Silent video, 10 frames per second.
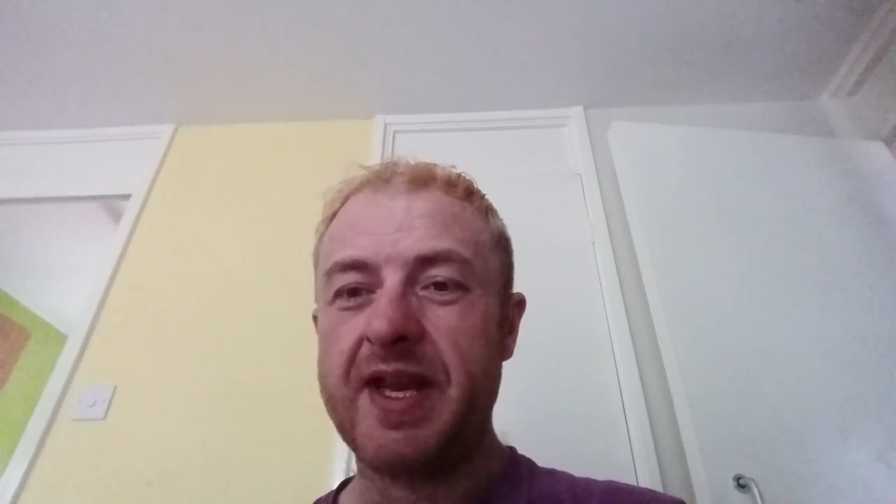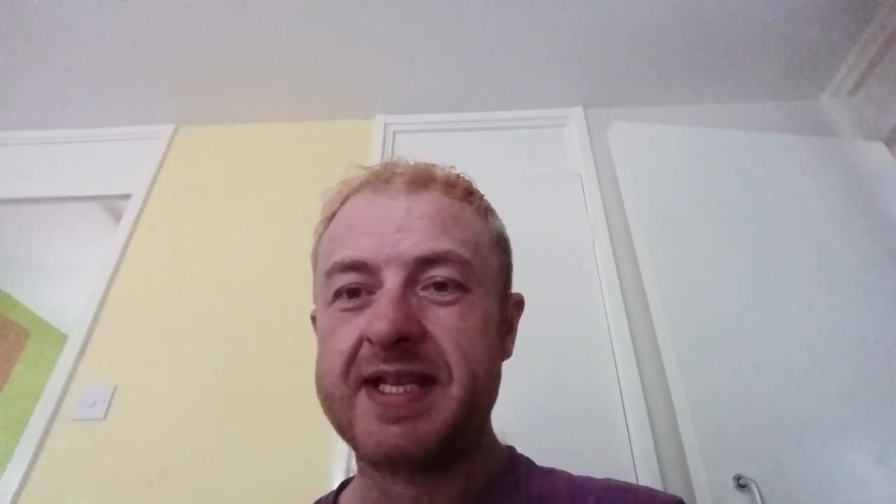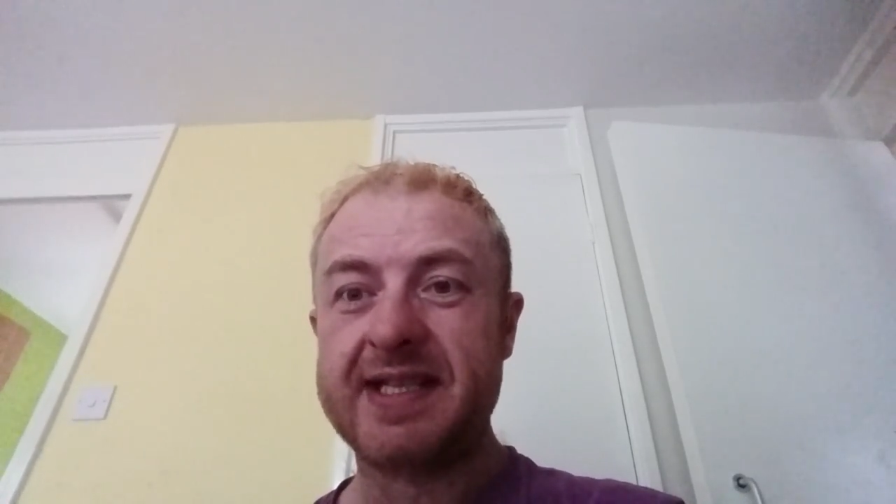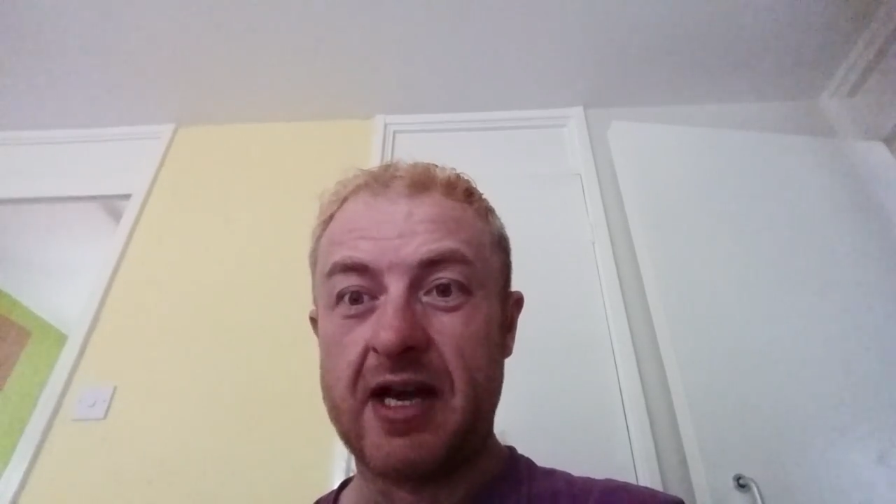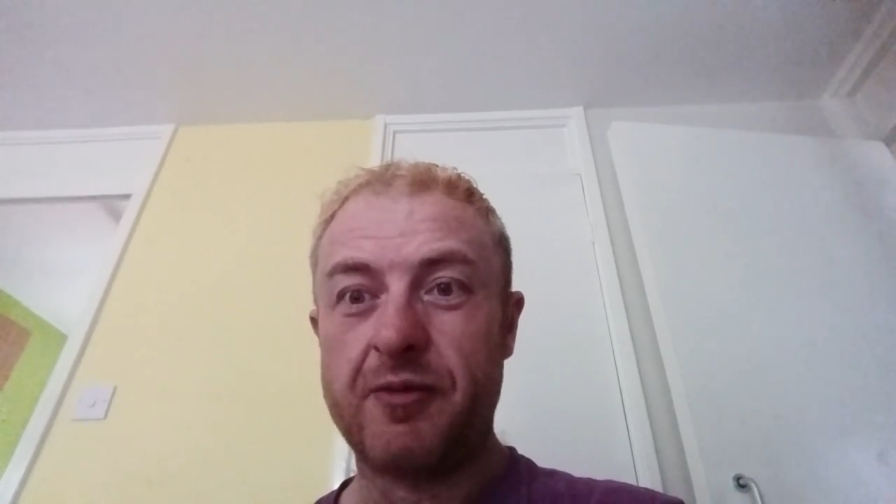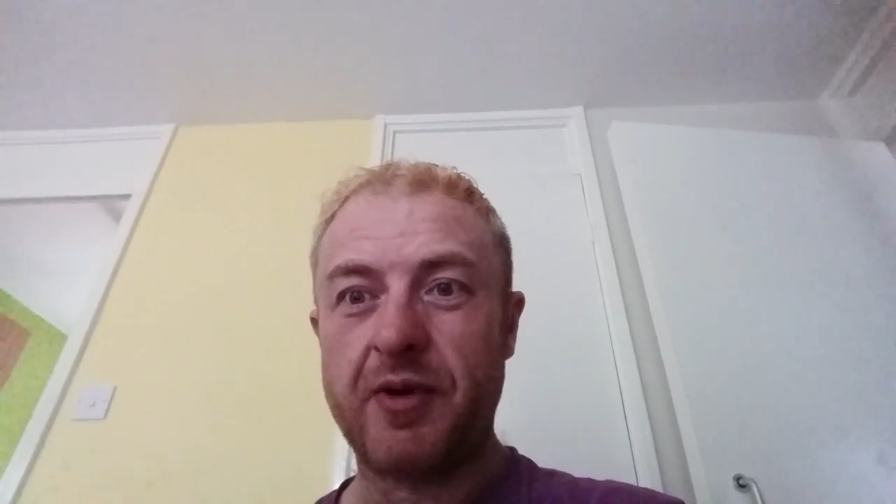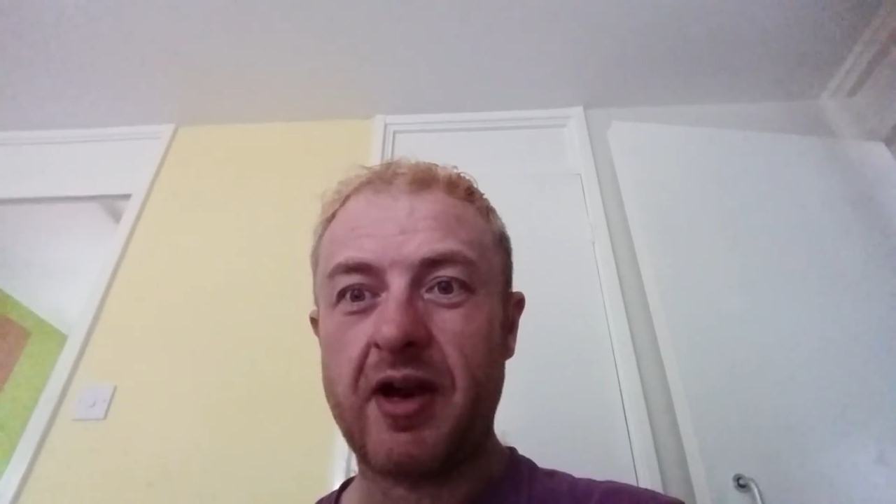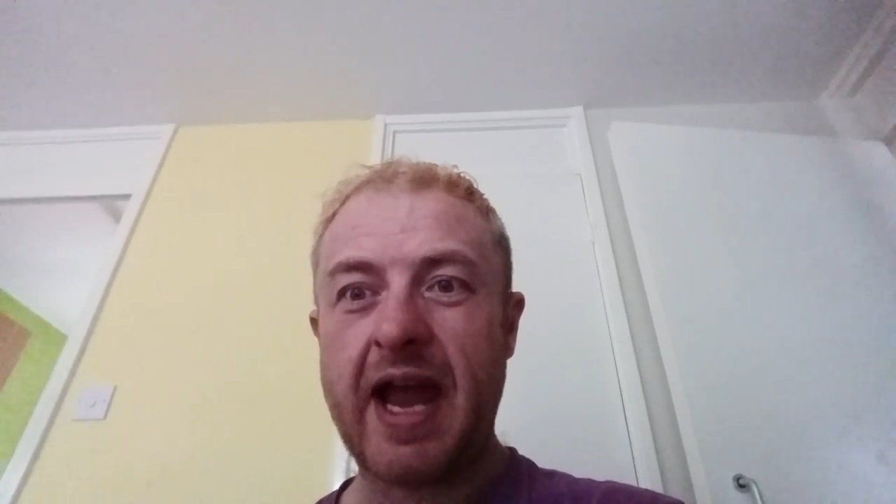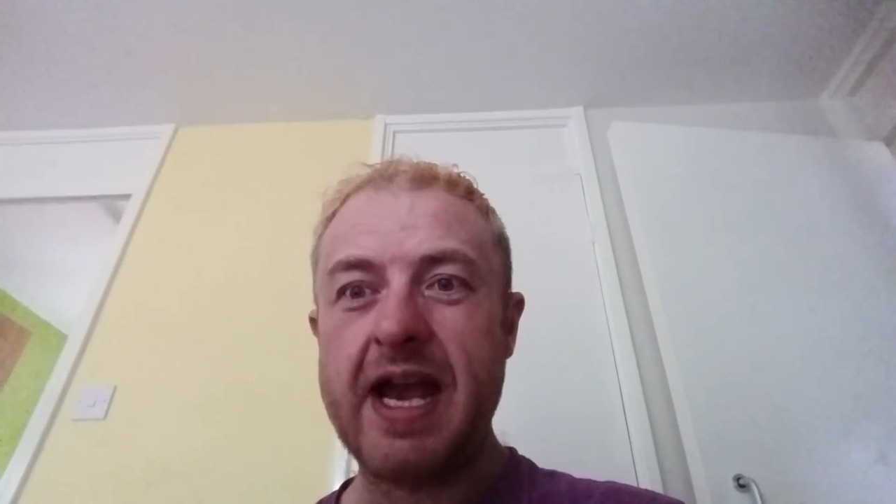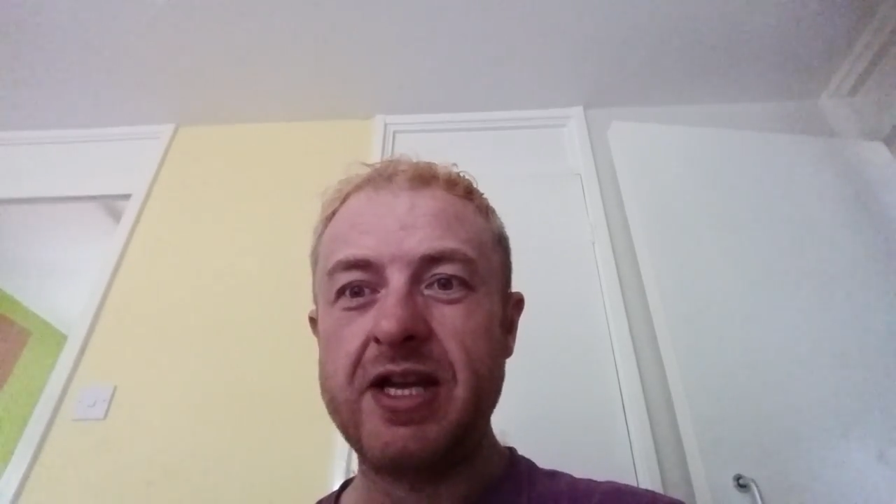with Cell Block